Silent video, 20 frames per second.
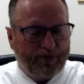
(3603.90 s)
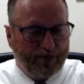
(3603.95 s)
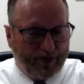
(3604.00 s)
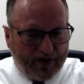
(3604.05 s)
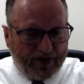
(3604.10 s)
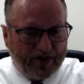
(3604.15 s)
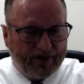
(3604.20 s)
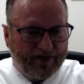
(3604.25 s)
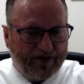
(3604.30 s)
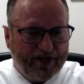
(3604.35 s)

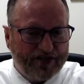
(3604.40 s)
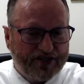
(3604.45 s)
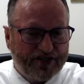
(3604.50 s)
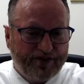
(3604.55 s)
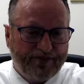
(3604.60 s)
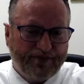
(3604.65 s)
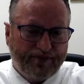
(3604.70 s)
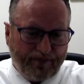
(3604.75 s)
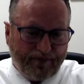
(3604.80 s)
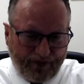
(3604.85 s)
division,
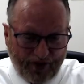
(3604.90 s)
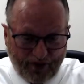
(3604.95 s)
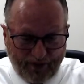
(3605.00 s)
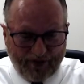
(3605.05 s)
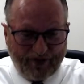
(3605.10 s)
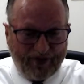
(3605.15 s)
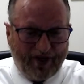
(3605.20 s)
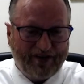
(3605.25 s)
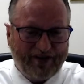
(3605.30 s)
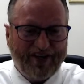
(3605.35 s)
we
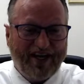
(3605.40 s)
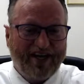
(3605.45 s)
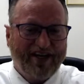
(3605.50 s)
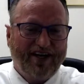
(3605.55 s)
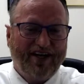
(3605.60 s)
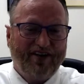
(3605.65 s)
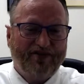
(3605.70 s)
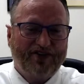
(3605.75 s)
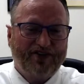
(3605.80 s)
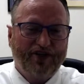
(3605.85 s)
write that
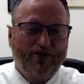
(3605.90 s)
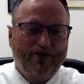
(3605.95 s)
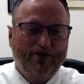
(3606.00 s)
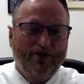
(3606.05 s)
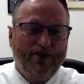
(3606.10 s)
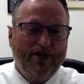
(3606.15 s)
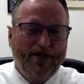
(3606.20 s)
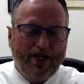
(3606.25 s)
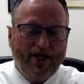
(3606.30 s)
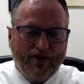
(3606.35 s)
off too.
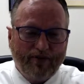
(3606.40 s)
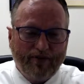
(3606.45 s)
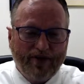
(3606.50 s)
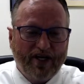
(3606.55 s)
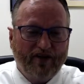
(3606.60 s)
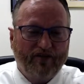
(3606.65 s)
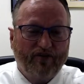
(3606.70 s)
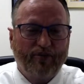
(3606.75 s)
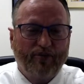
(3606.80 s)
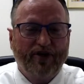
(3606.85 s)
We
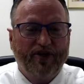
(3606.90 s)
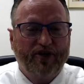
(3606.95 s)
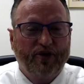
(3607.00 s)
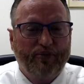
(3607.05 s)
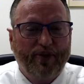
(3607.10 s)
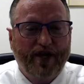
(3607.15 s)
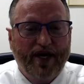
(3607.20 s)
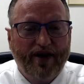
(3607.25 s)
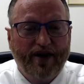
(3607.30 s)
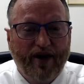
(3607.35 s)
never bring the
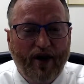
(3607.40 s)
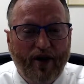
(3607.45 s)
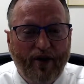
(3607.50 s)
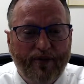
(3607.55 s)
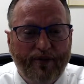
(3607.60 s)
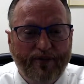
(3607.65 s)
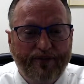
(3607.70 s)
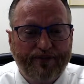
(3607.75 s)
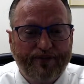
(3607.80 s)
pain home.